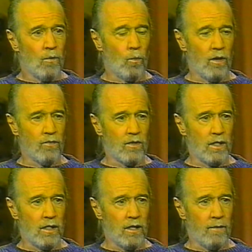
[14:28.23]
was
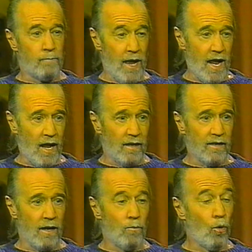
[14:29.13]
the
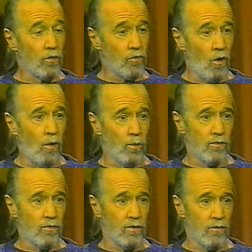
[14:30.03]
band, and Mort Saul
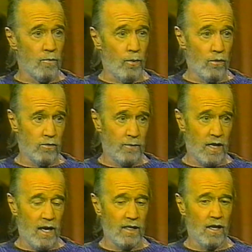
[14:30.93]
was supposed to be
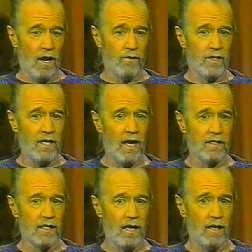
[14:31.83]
the headliner, and he
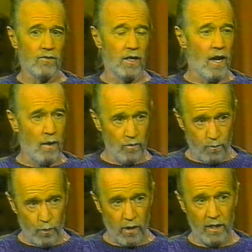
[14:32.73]
had to cancel, and I was
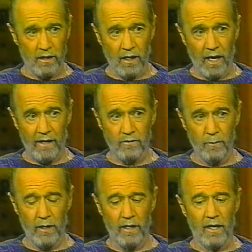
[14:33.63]
put in at the last
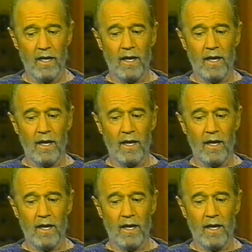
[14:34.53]
minute.